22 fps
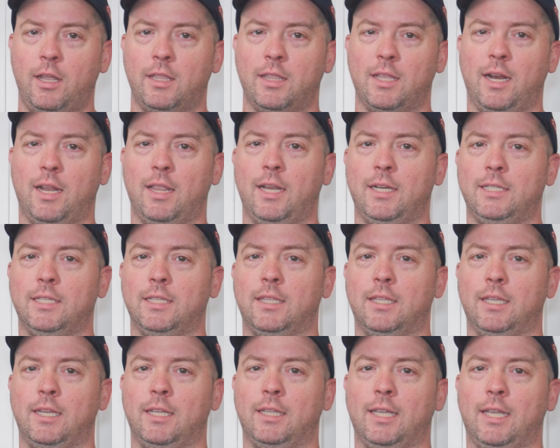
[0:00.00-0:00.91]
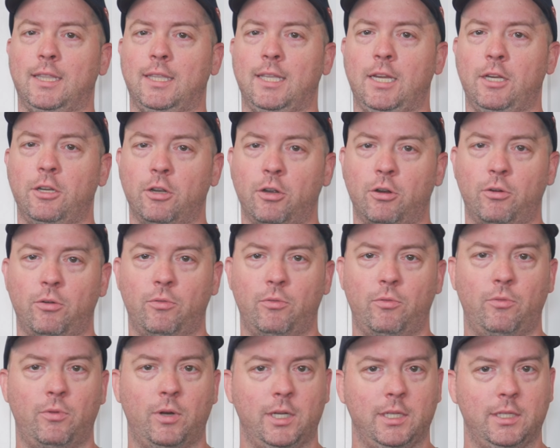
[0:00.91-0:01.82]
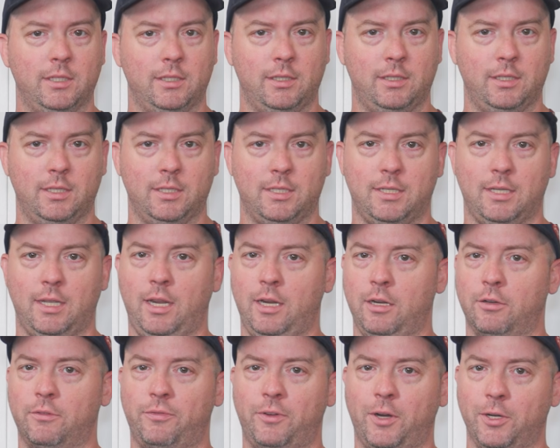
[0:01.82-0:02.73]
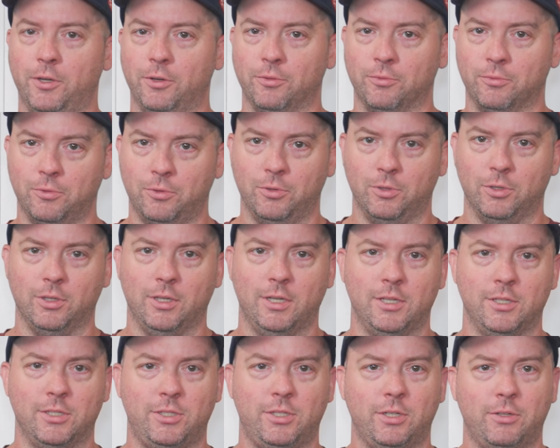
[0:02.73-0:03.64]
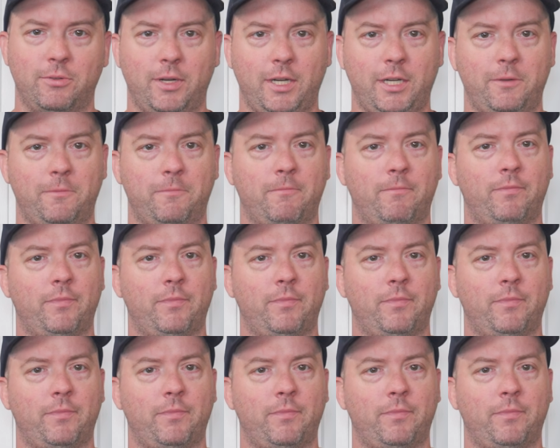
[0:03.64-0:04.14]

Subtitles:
then I like to think that they know what this angle finder ruler is doing.